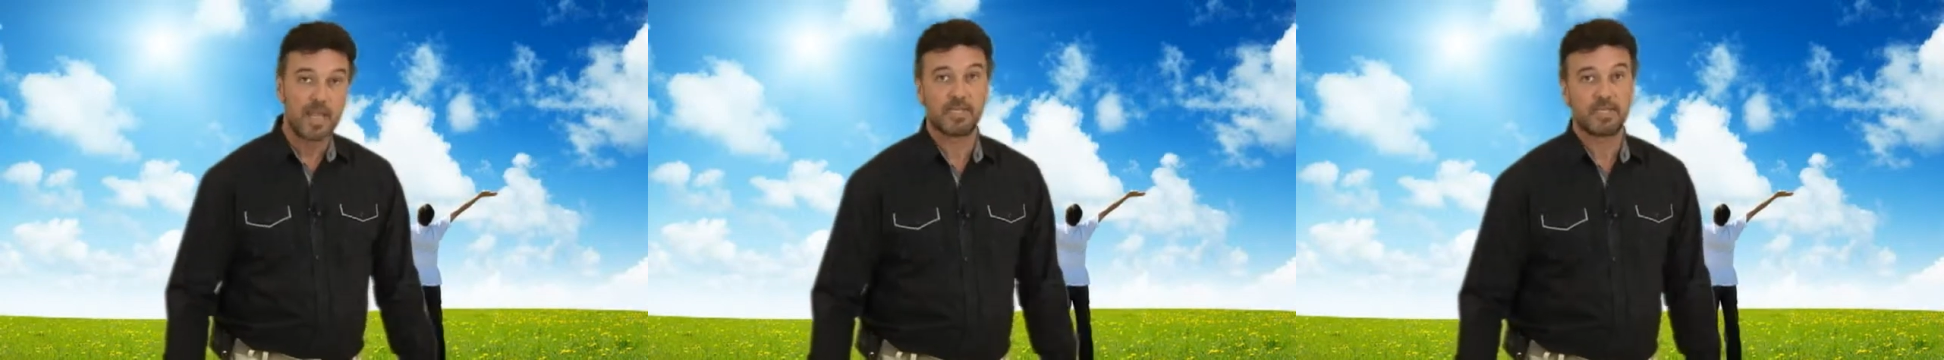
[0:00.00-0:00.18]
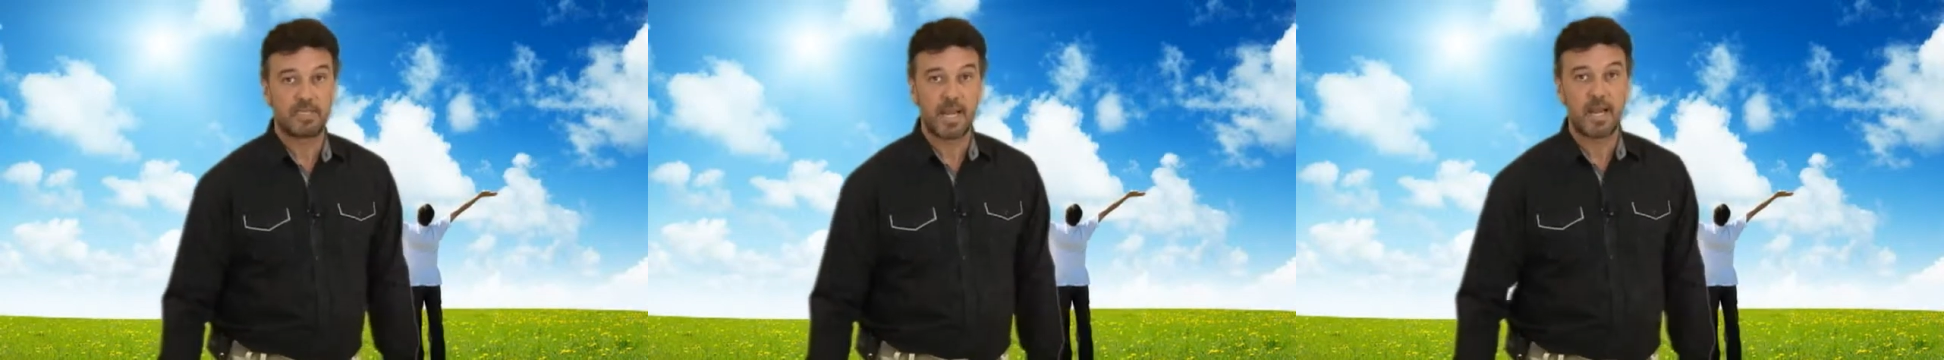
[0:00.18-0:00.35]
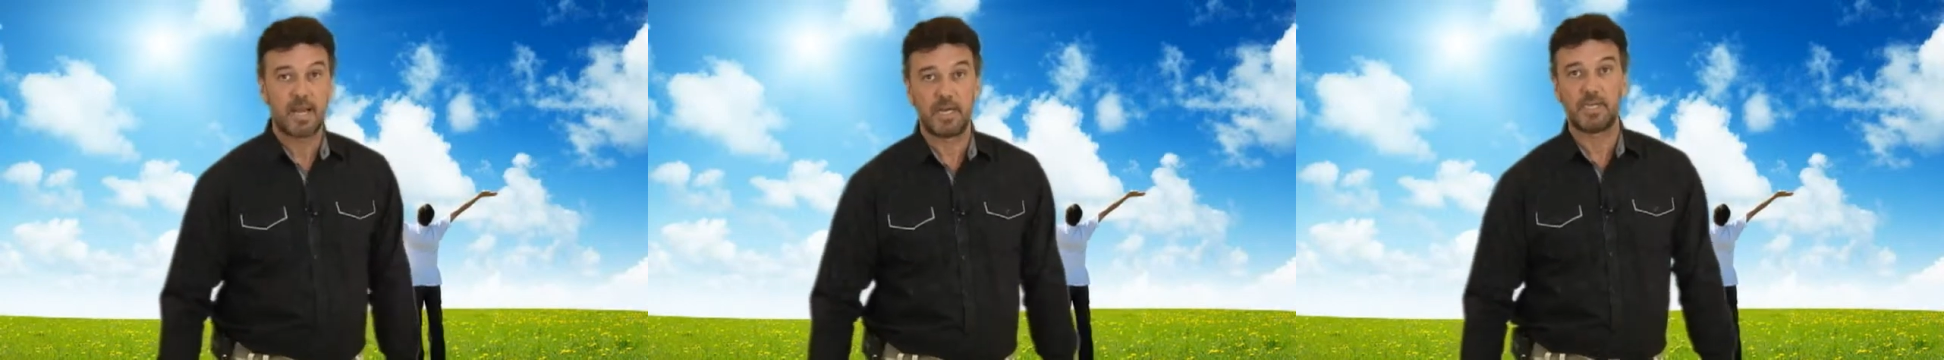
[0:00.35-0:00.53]
has
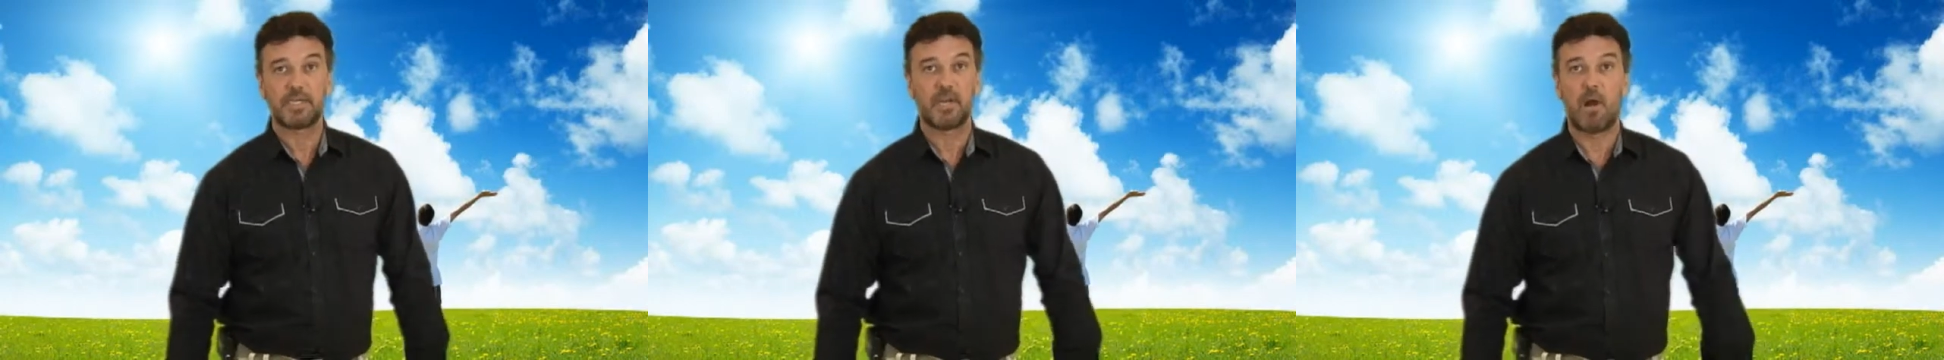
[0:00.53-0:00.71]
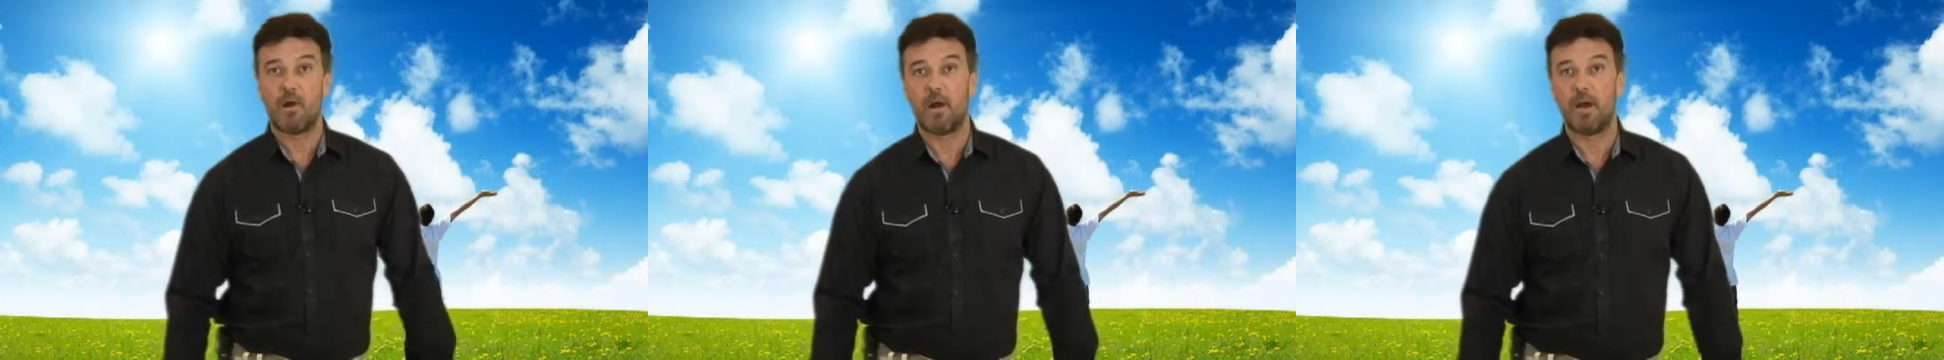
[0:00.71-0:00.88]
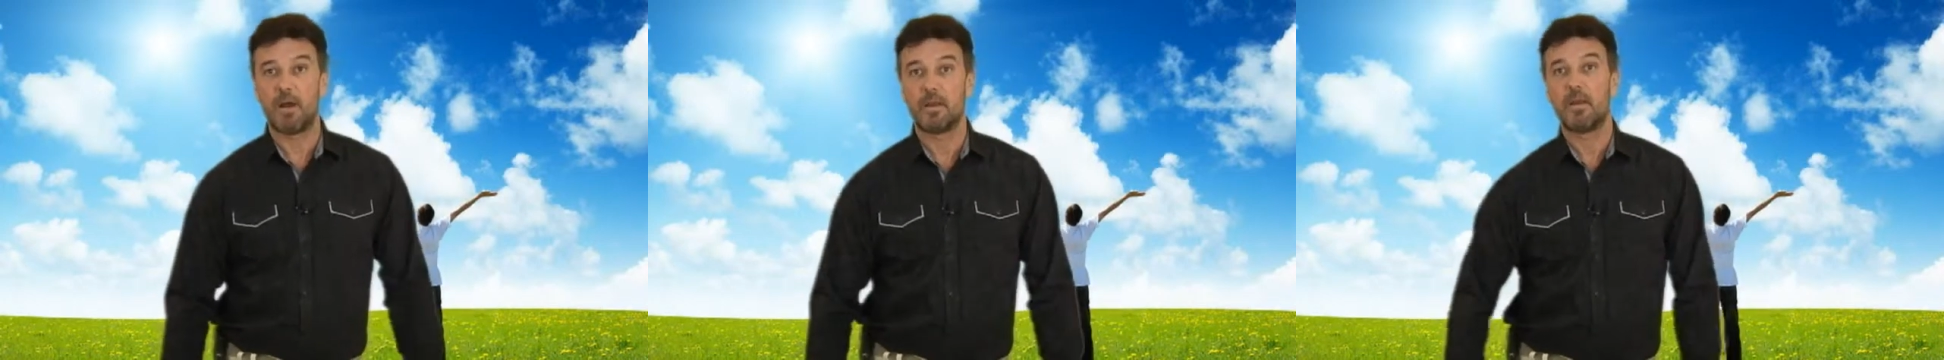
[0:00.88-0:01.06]
said in his
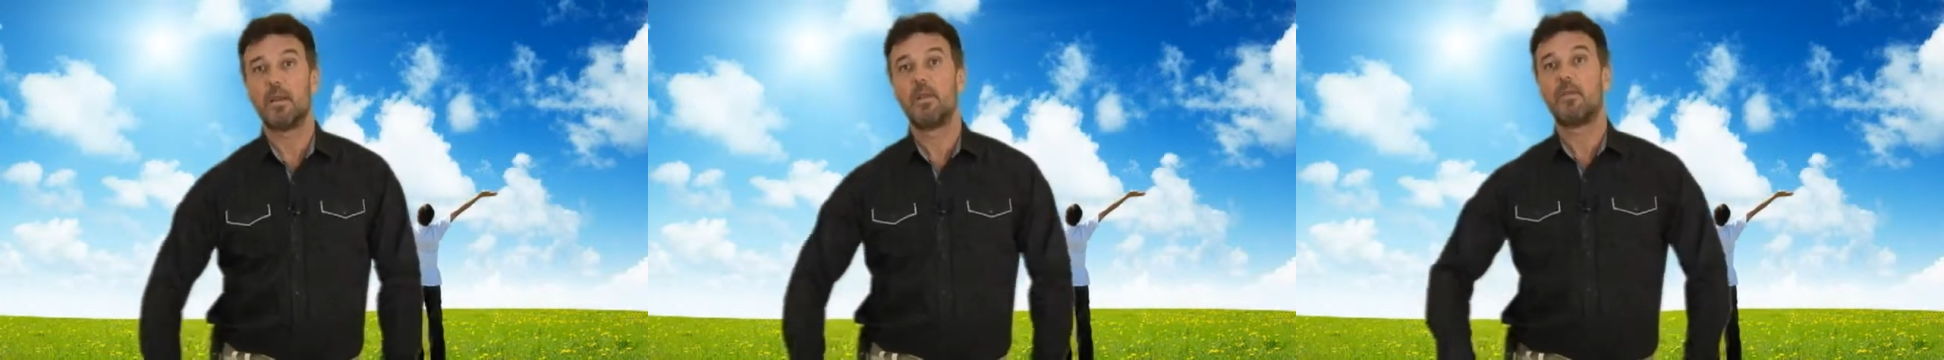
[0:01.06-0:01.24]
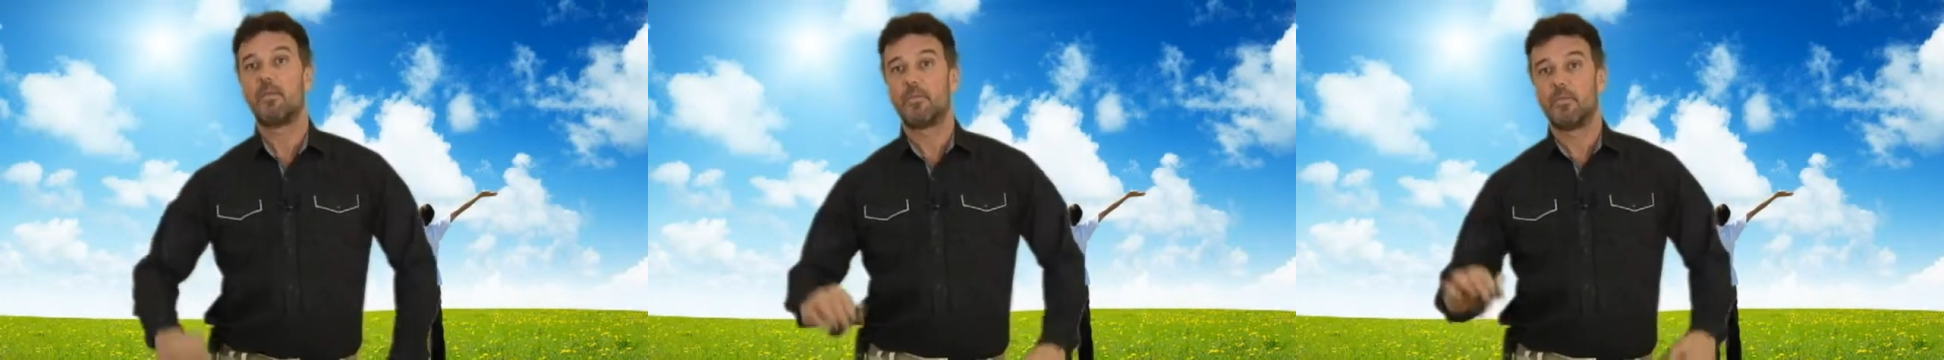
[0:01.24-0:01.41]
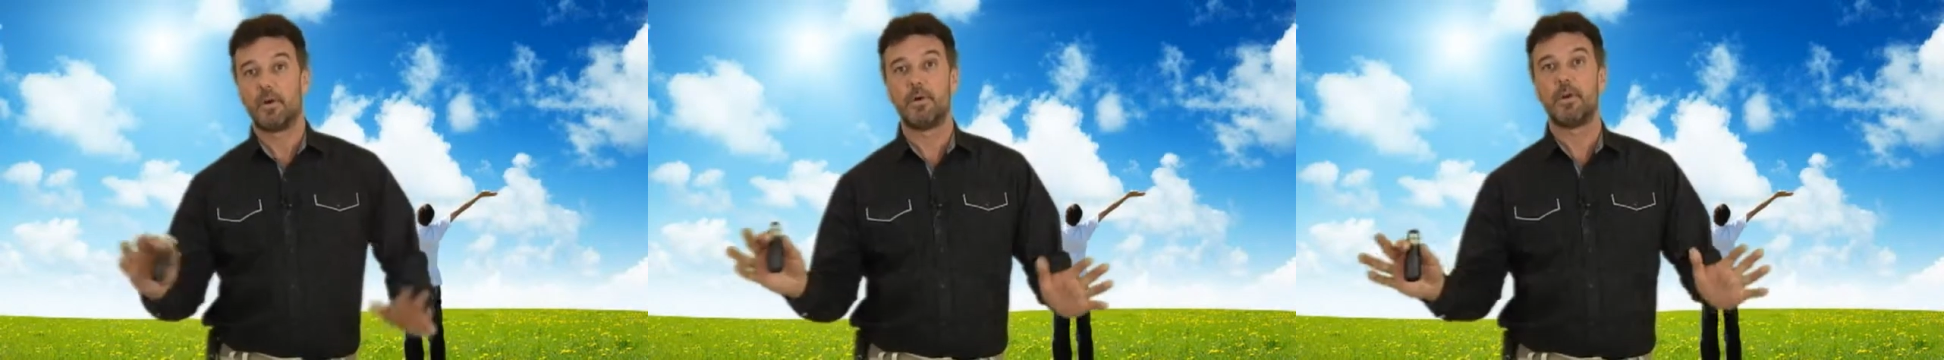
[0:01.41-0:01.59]
heart,
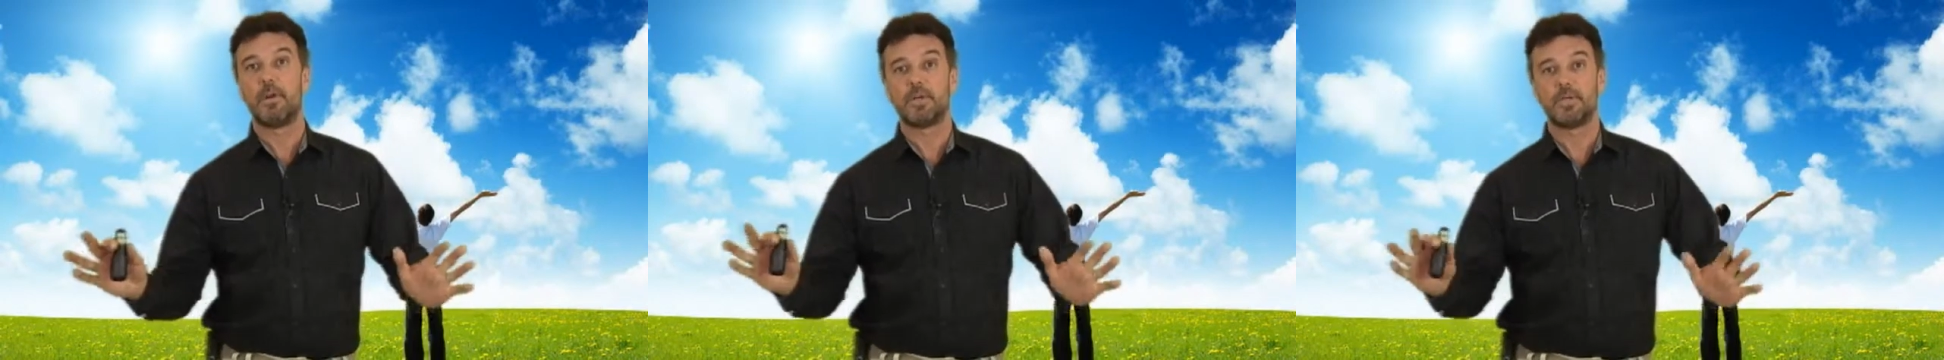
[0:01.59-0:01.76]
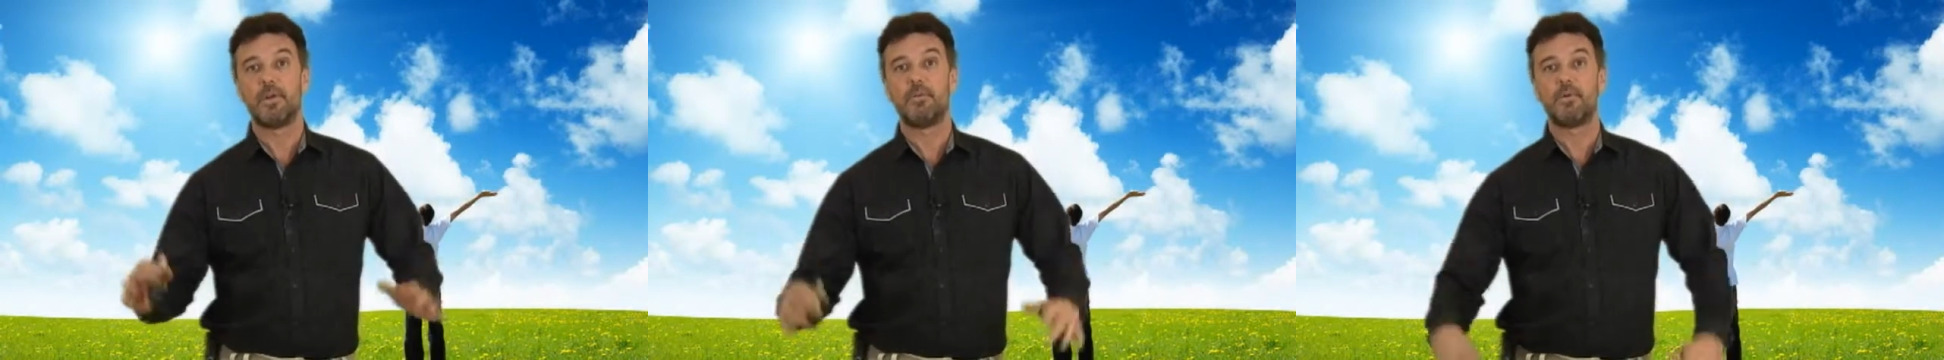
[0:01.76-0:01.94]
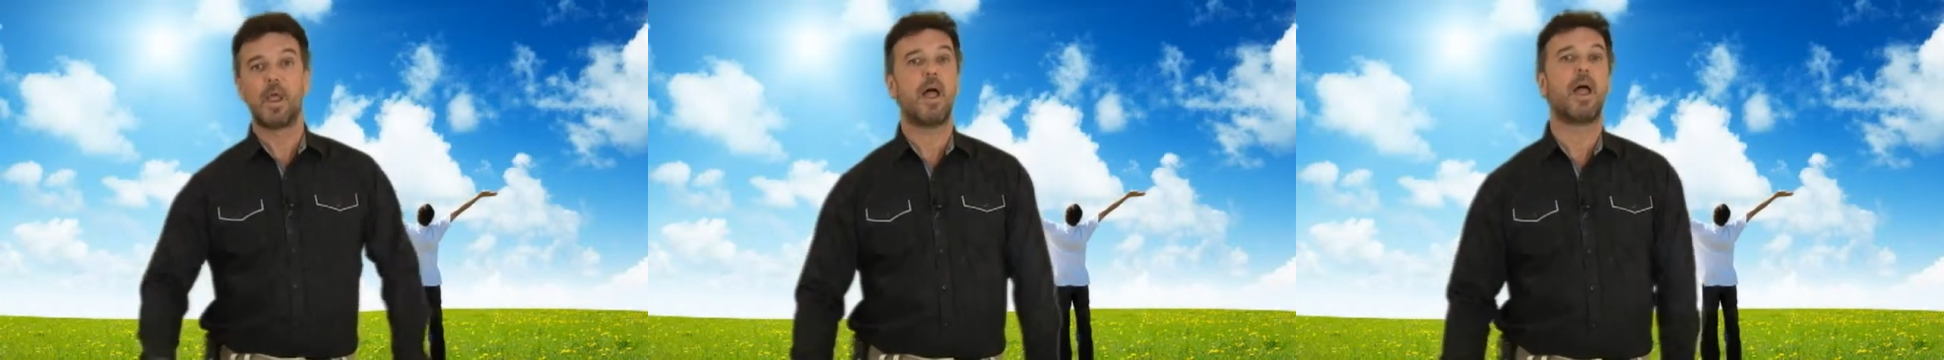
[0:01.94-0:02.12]
there is
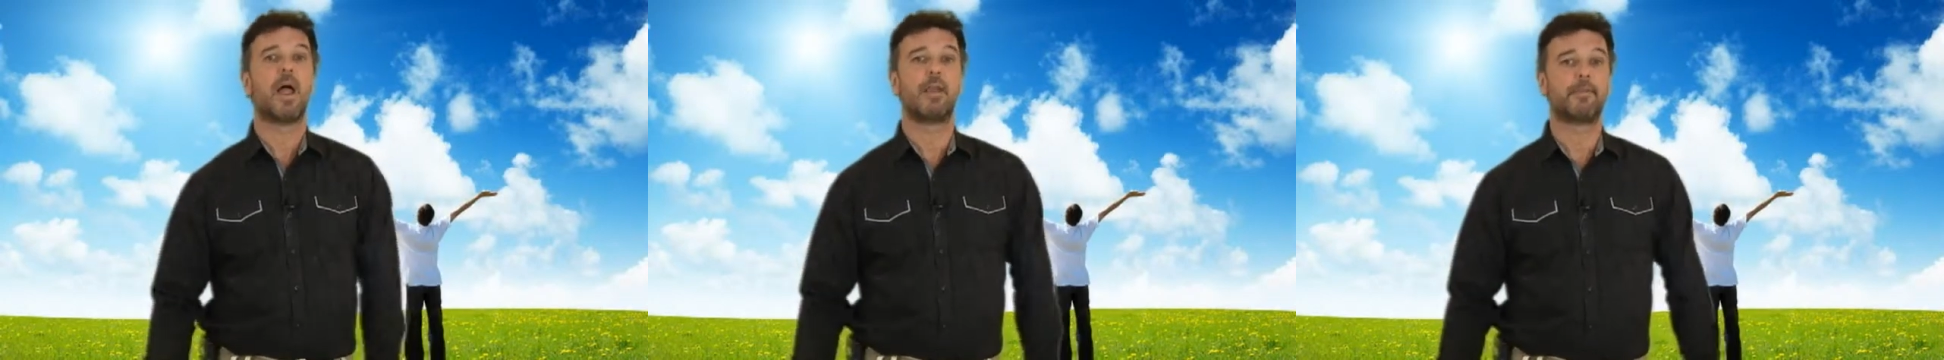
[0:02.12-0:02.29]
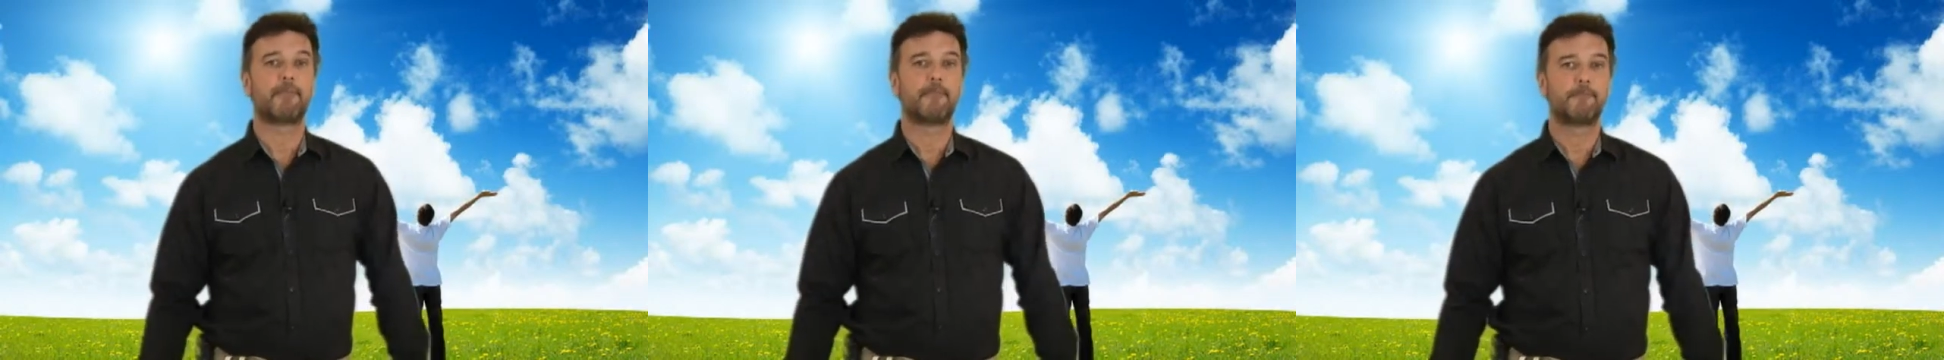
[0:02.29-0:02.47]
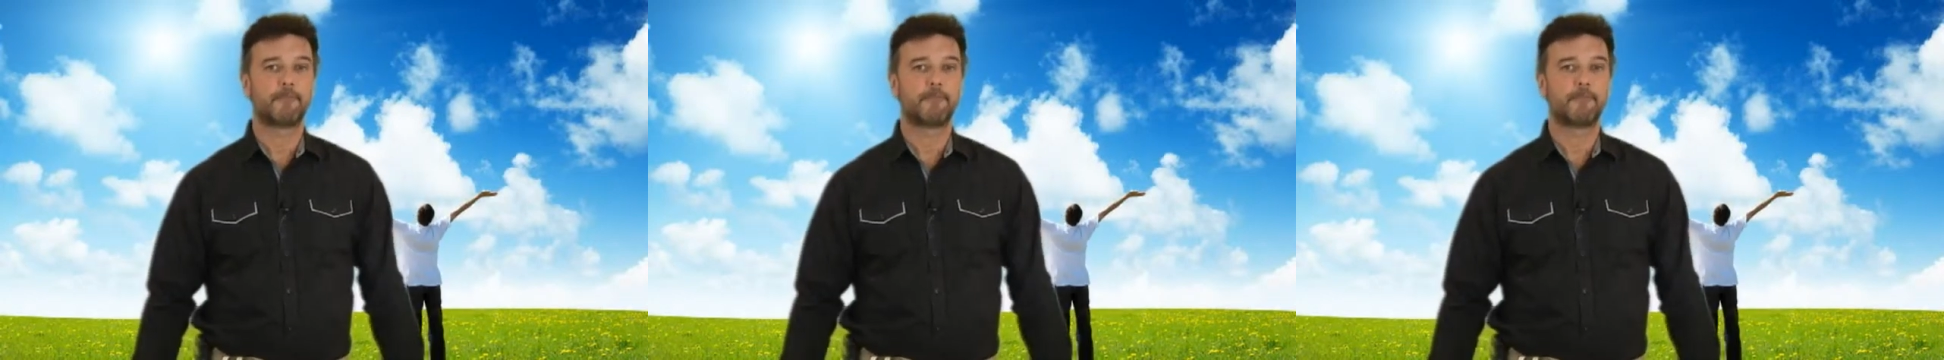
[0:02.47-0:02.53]
no God.